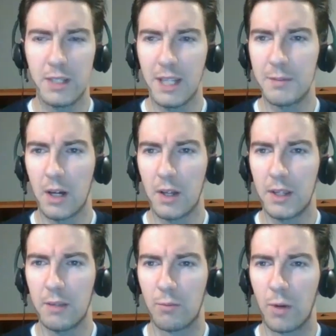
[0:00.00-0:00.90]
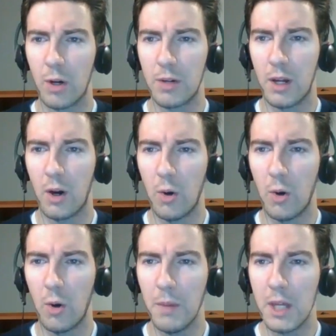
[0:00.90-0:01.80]
two teams on the road and
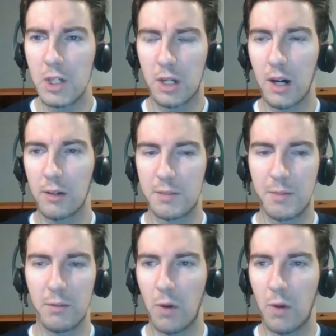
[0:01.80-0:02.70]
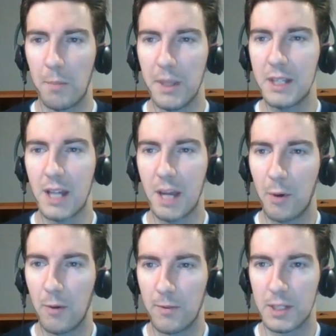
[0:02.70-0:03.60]
home, Chicago's been a
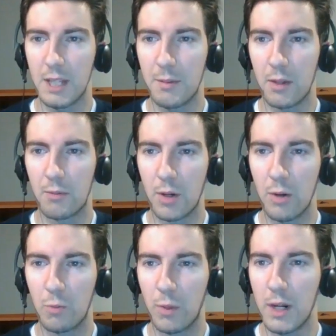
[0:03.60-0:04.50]
big-time over team on the road.